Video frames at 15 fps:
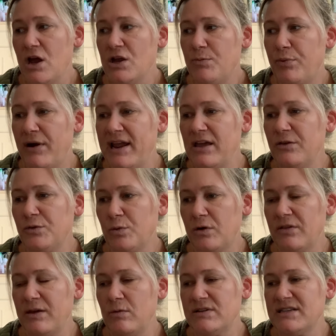
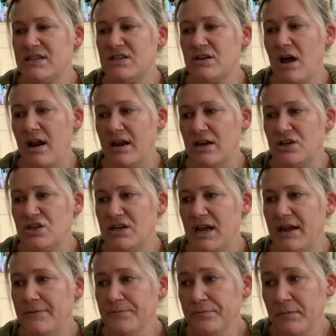Praiseworthy was astonished
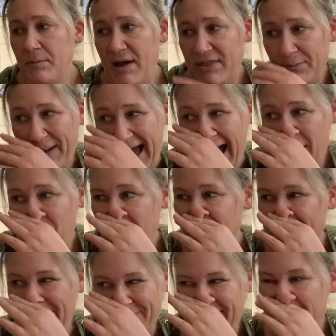by the power
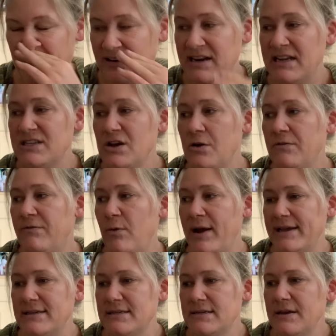that he found in his own
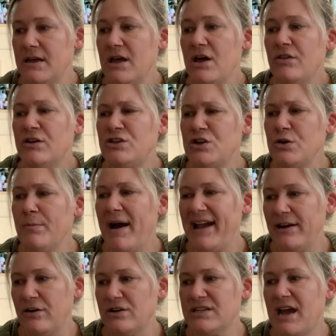voice. The two
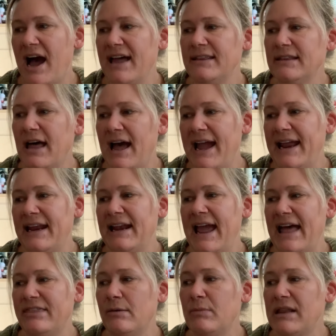miners got in line
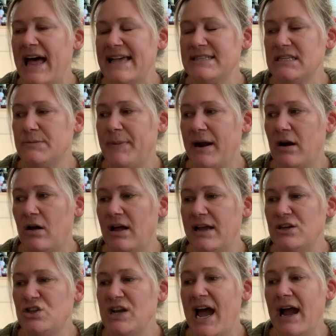at the molasses barrel,
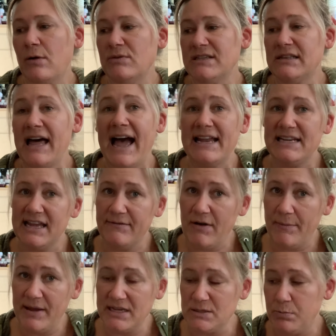and Jack was glad to give
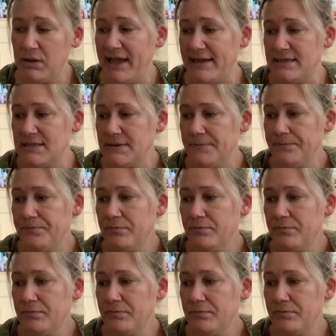up his place.